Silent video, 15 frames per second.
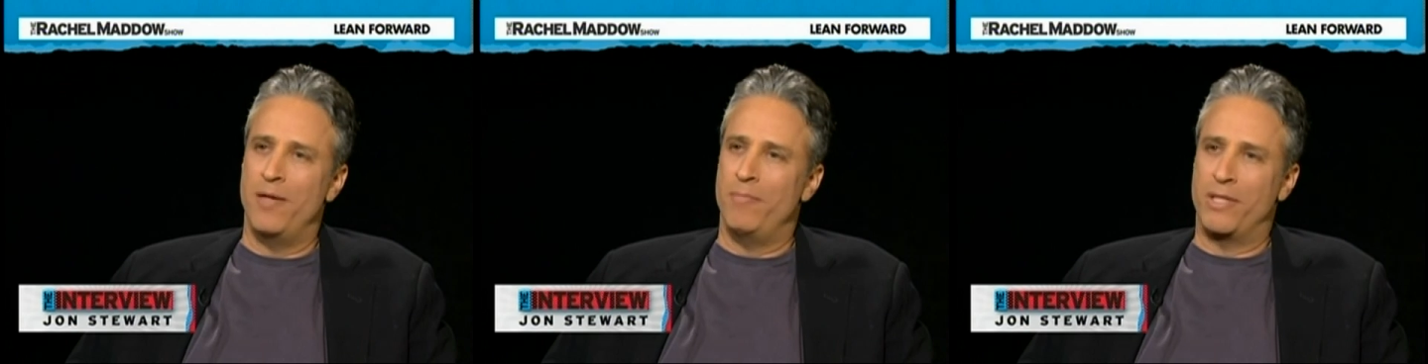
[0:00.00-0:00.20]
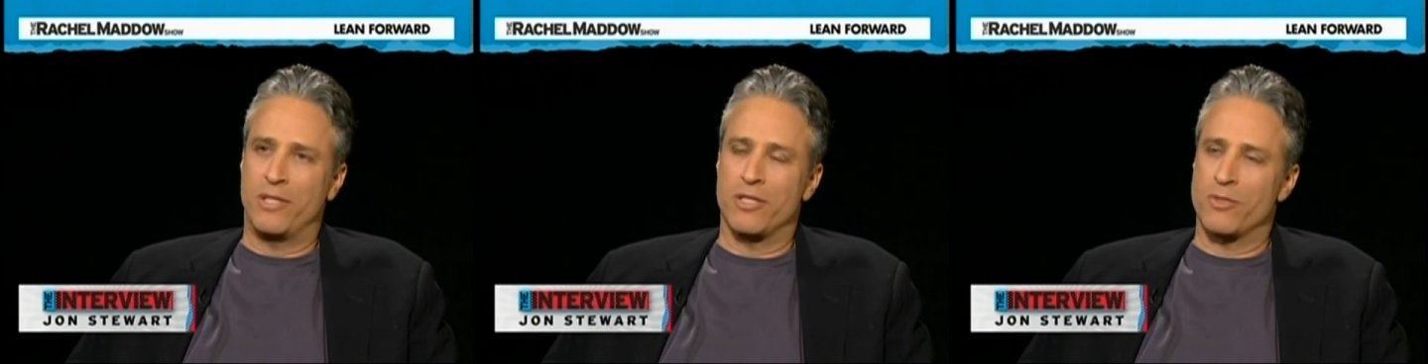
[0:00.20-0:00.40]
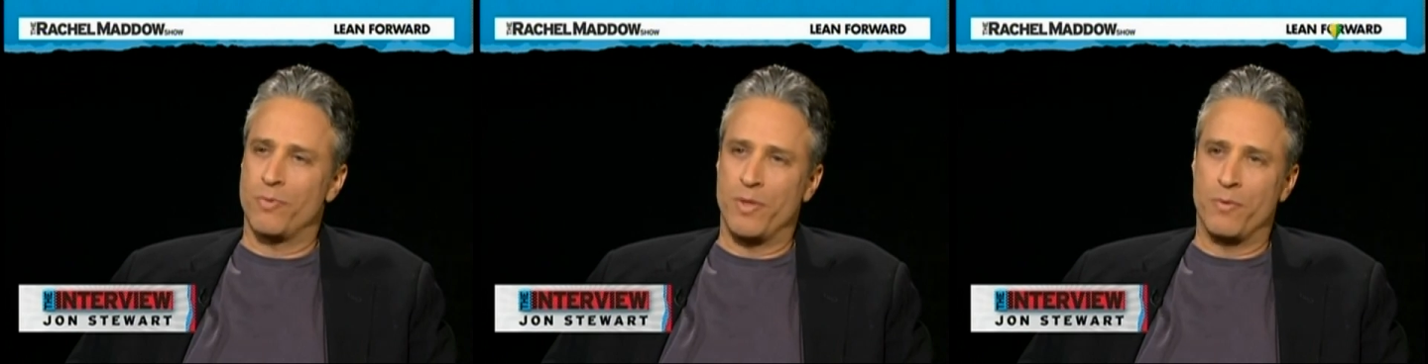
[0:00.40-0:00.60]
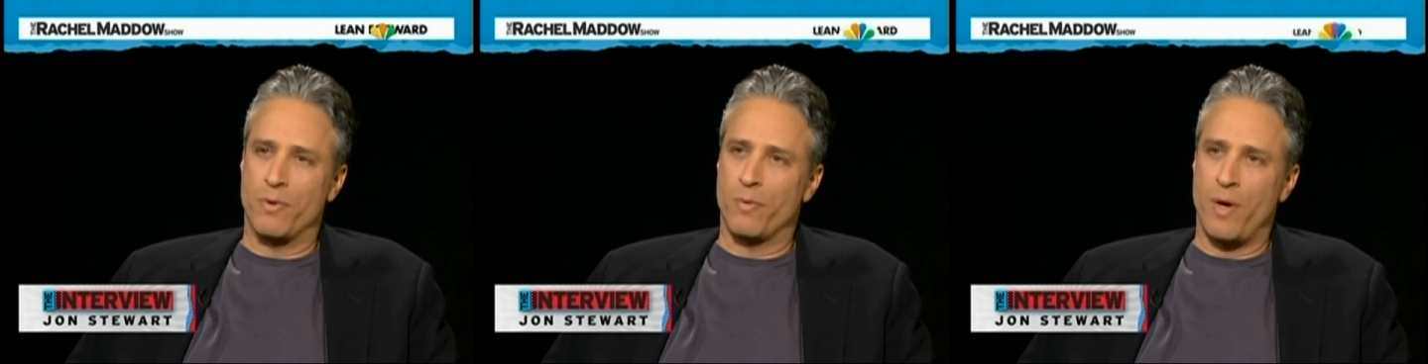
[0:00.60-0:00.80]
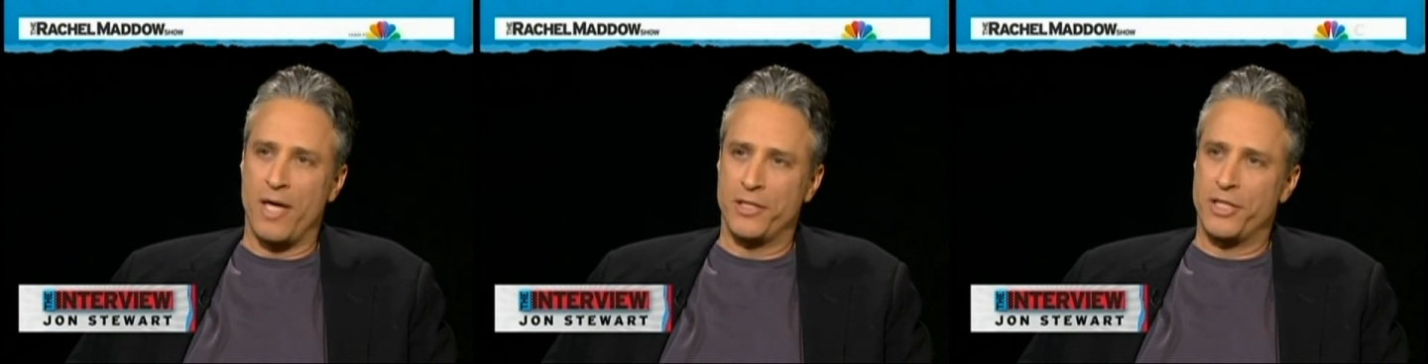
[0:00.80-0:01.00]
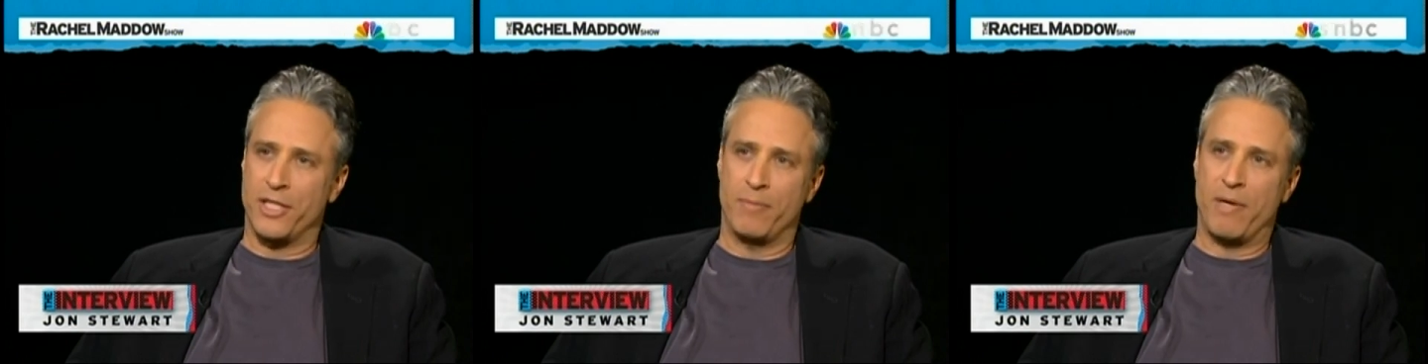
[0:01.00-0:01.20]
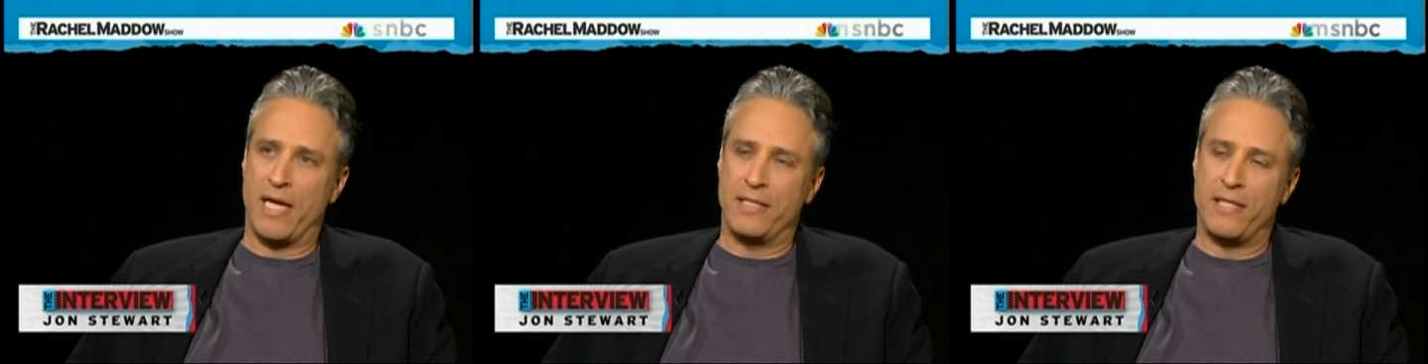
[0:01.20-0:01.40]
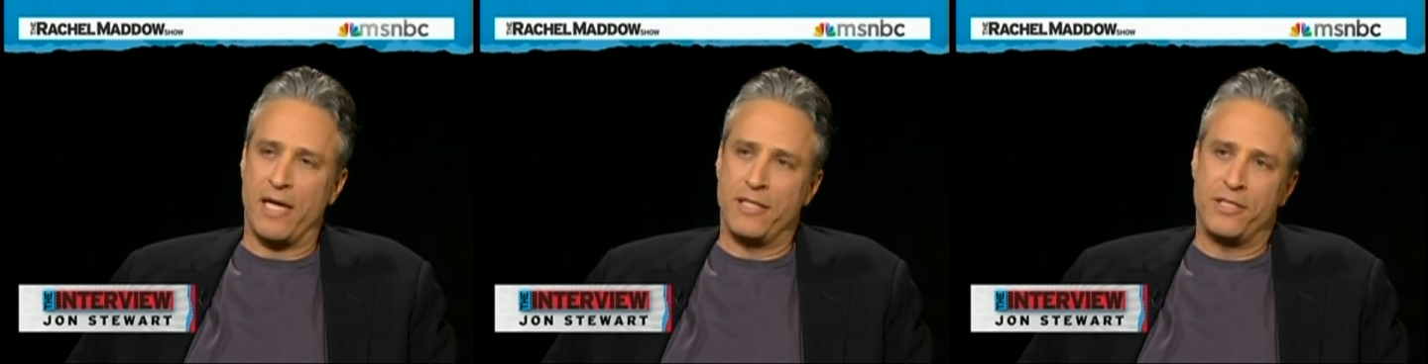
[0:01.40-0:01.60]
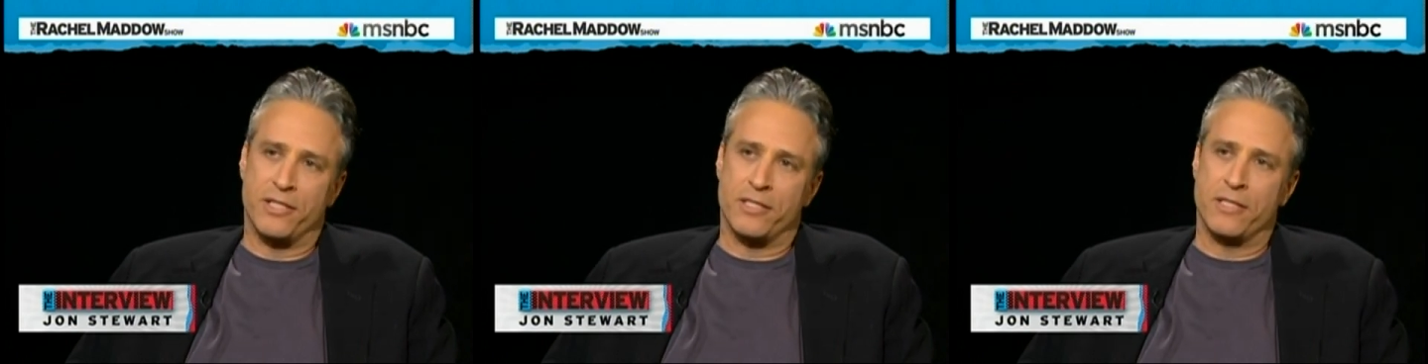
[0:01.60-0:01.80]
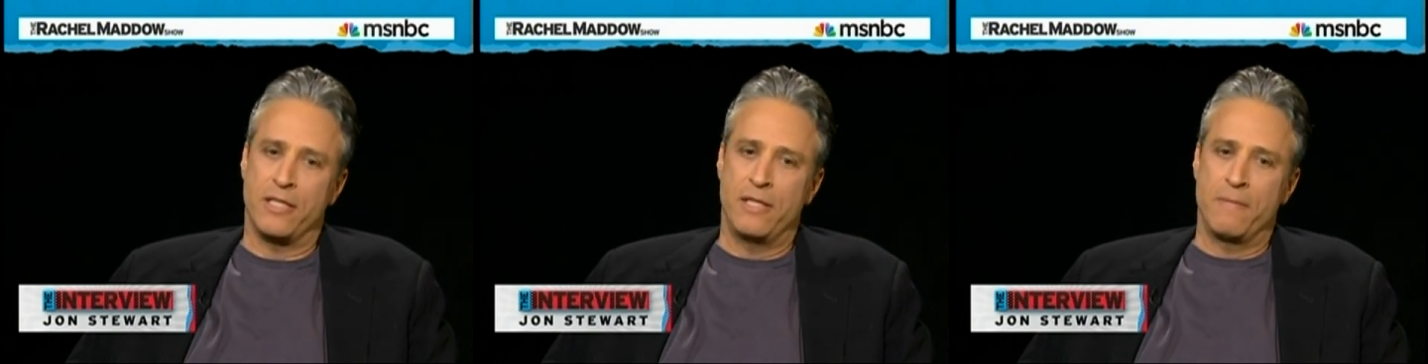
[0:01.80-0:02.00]
because we were watching him.
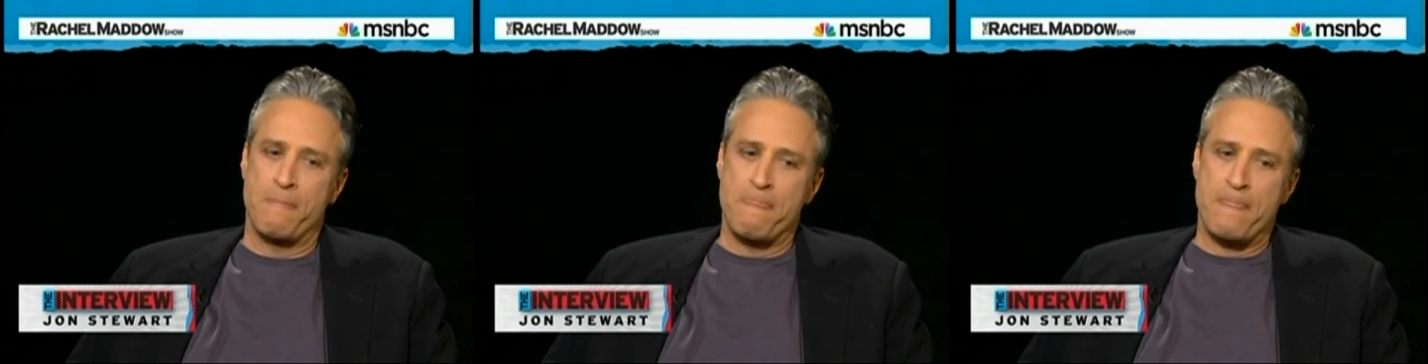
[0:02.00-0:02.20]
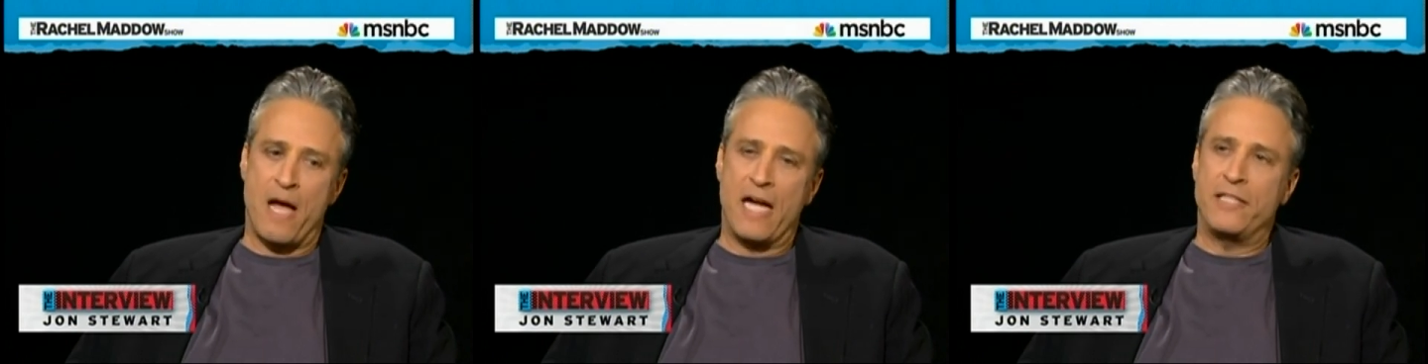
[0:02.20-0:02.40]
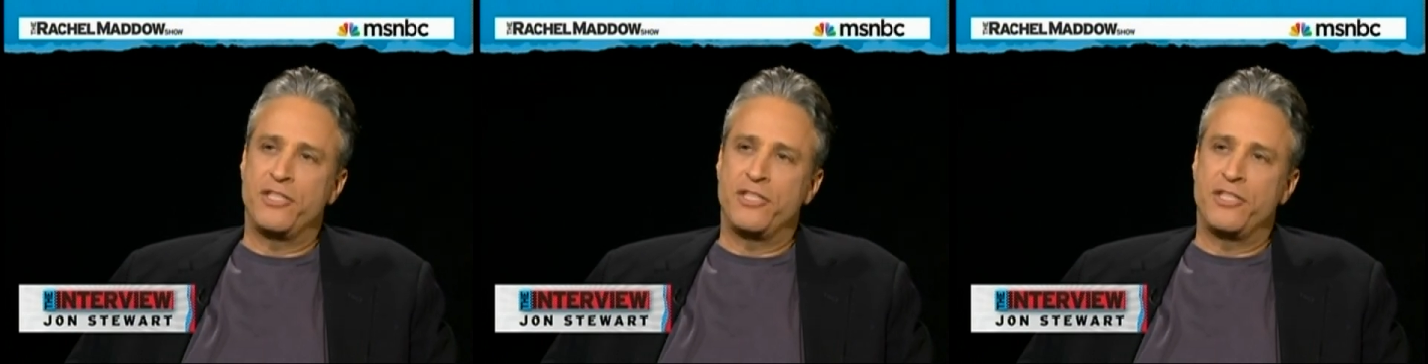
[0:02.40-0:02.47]
I